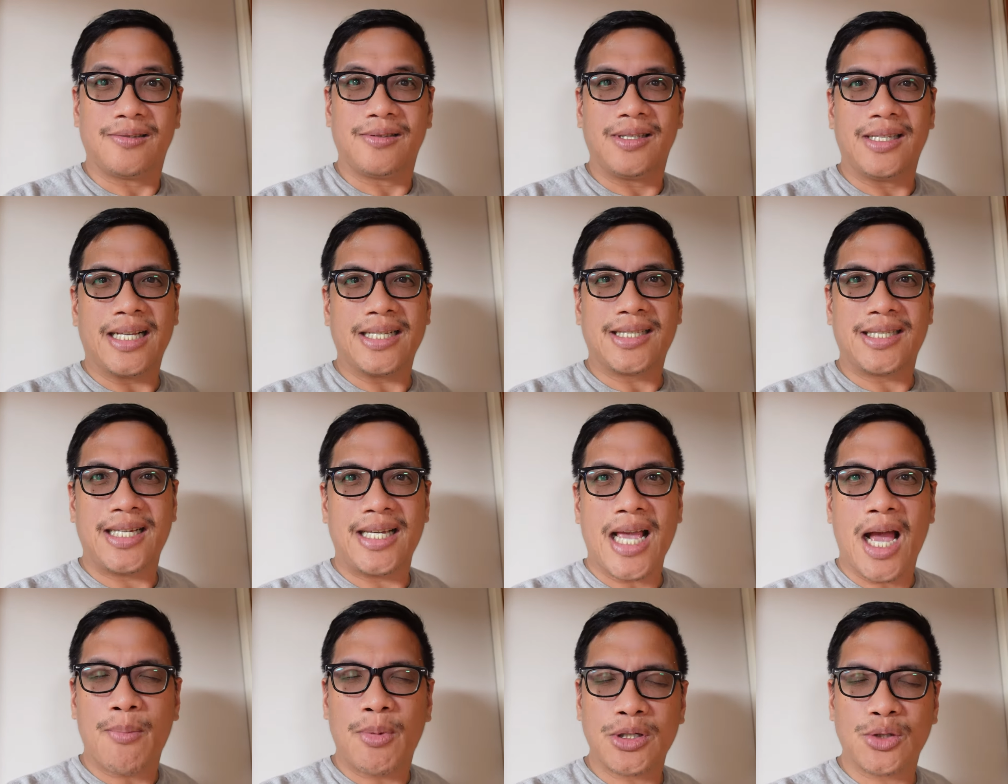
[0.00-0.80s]
let's
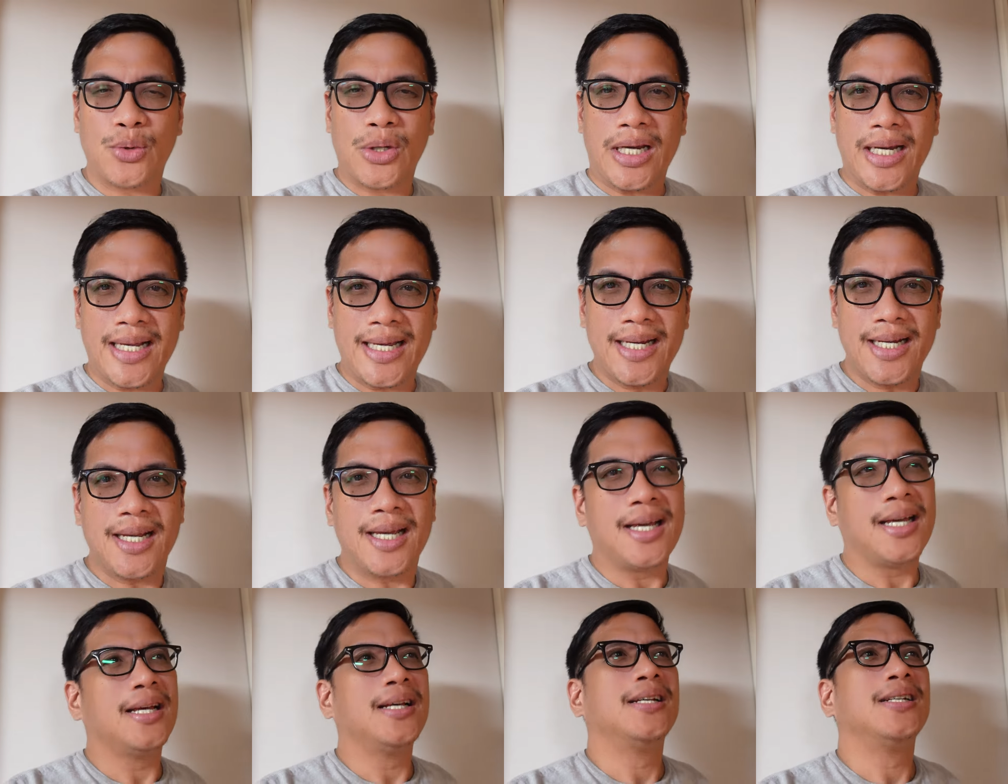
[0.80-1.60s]
see how much we could eat.
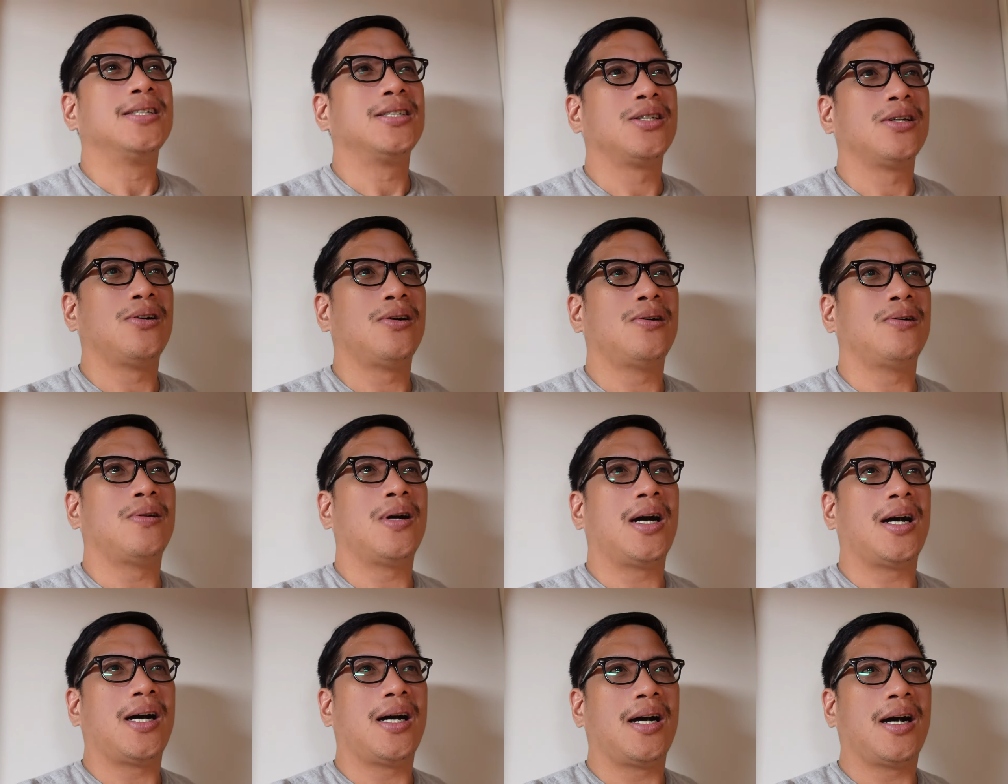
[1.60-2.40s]
So
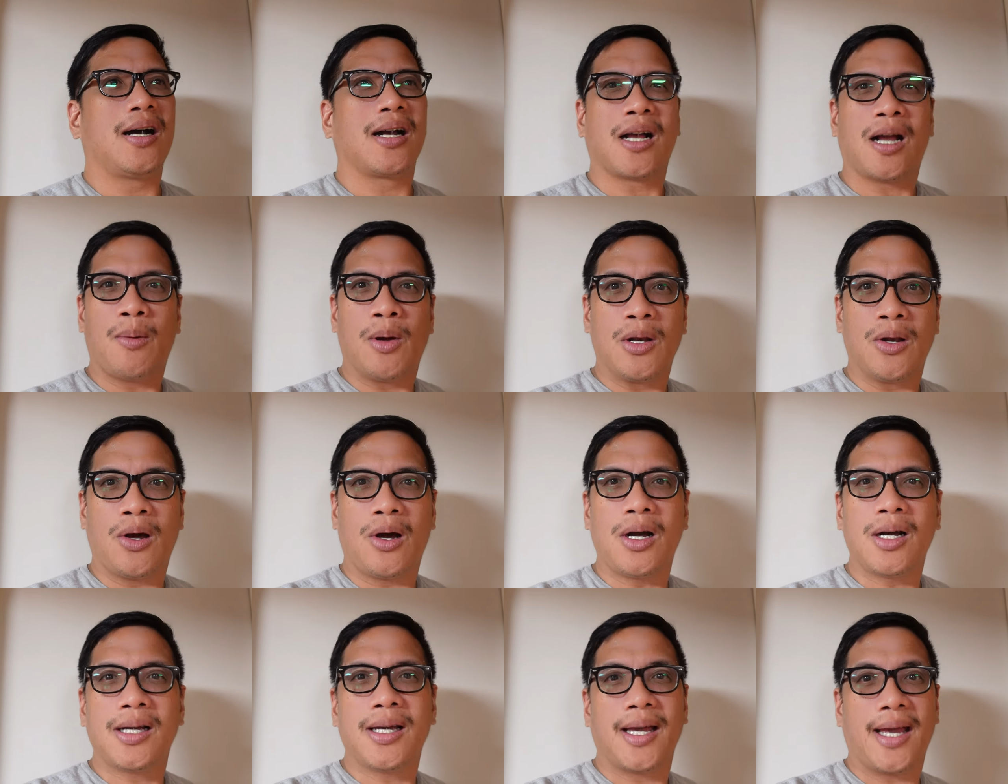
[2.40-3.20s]
uh, come
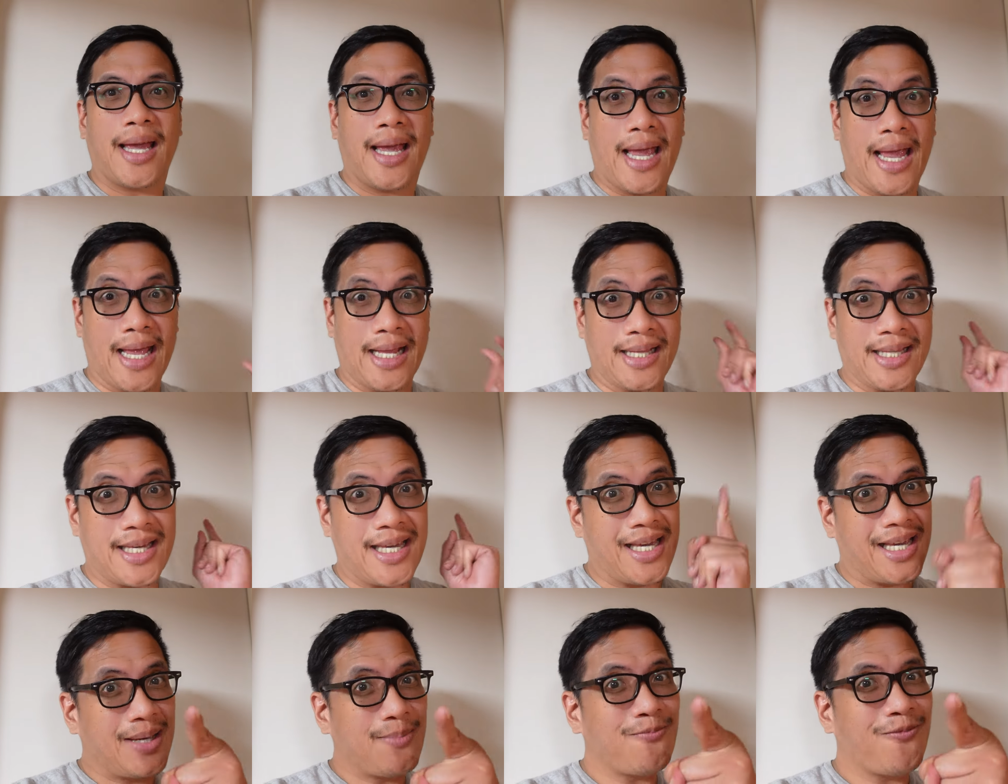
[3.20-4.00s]
along and
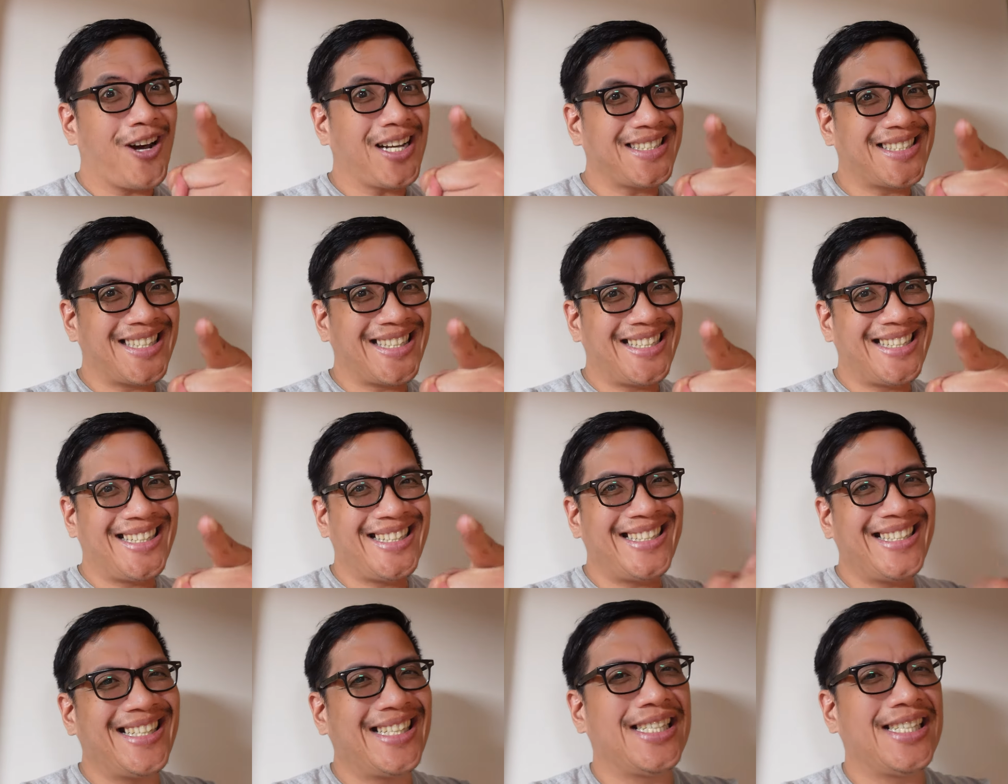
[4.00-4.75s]
keep watching.